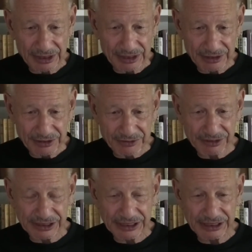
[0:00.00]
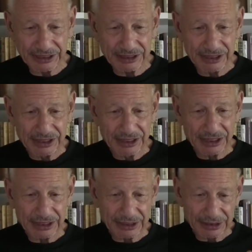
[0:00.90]
created
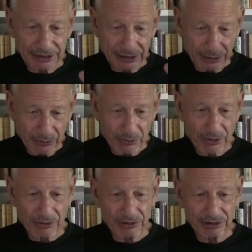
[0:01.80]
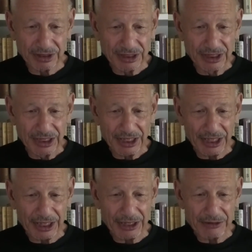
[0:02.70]
a world
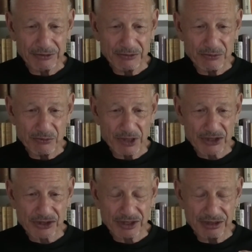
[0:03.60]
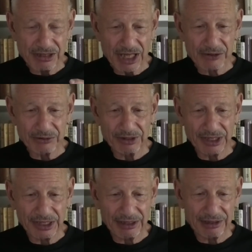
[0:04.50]
in which not
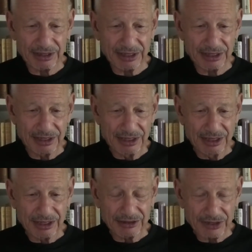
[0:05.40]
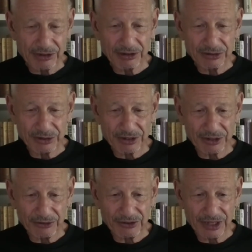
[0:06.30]
only the territorial
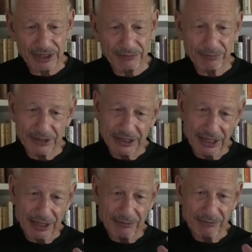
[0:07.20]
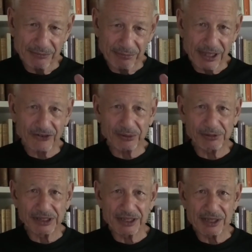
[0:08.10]
state became
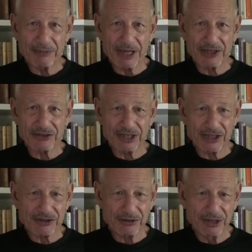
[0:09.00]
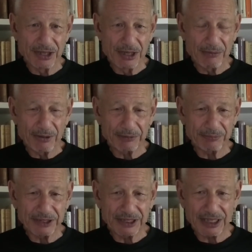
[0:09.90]
possible in the imagination, but
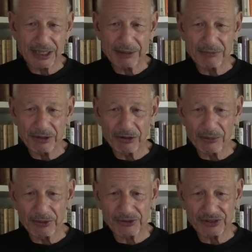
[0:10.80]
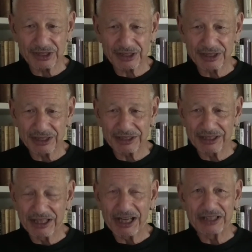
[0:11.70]
became almost a
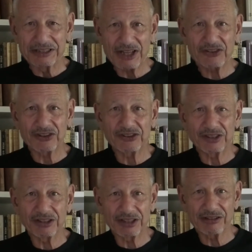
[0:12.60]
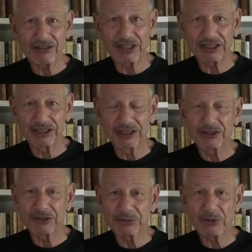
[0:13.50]
necessary thing
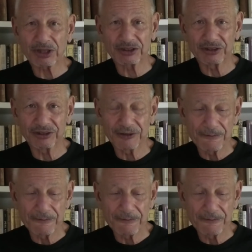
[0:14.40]
to work toward.